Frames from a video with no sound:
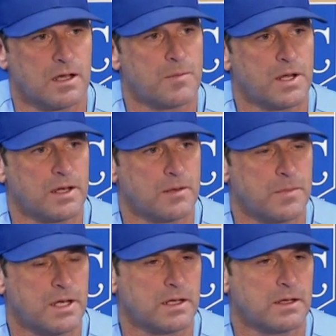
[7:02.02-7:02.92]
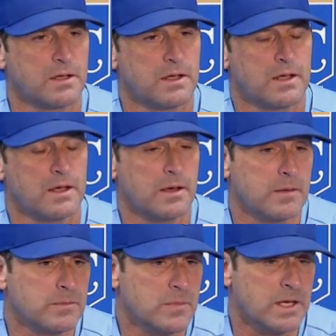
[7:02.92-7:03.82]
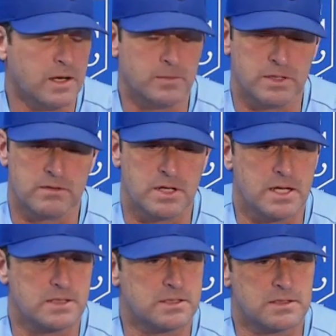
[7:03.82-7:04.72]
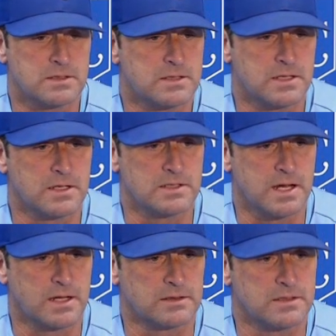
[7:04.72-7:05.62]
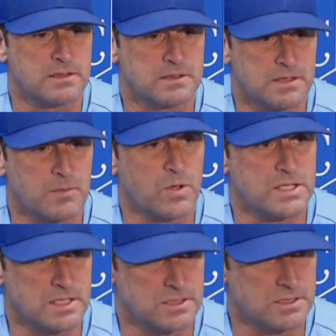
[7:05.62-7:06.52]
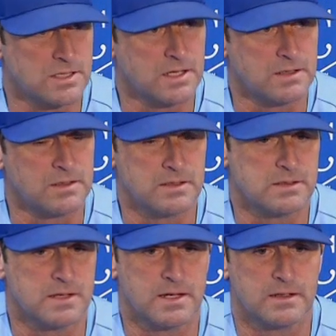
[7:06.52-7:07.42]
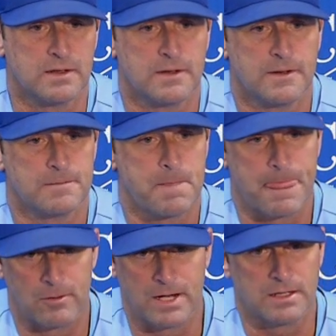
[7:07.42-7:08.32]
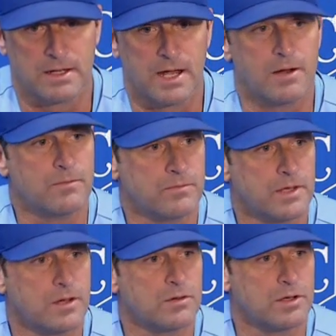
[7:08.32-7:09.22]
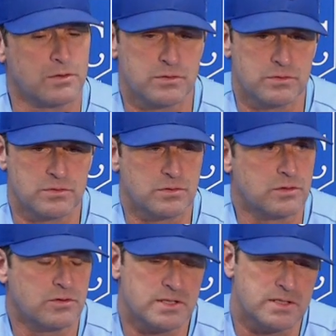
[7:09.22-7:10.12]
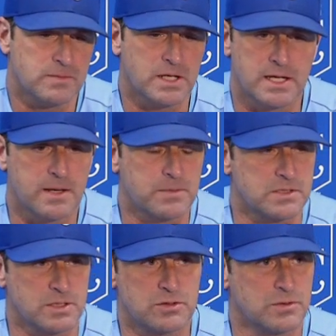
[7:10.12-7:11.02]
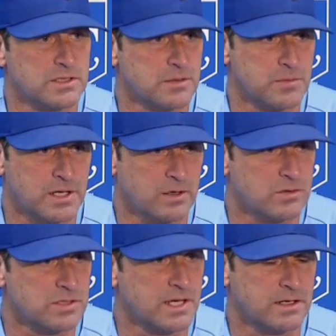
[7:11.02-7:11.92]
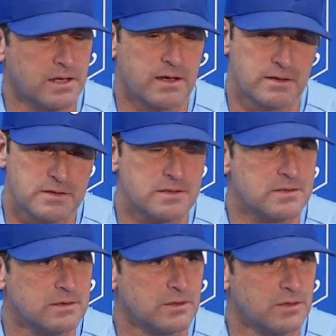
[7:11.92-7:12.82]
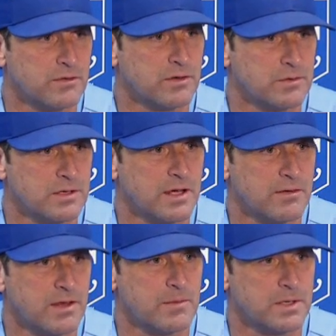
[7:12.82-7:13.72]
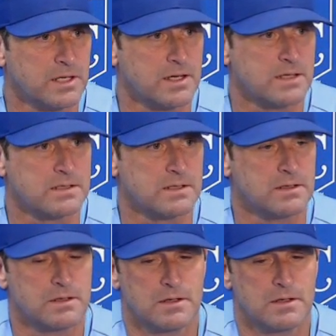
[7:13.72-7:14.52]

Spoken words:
up on anybody. And I believe the guys see exactly the same way as I just said, is that, all right, now who's going to do this? Same thing happens, injury, somebody goes down. Now this is a little different when you have that many guys that are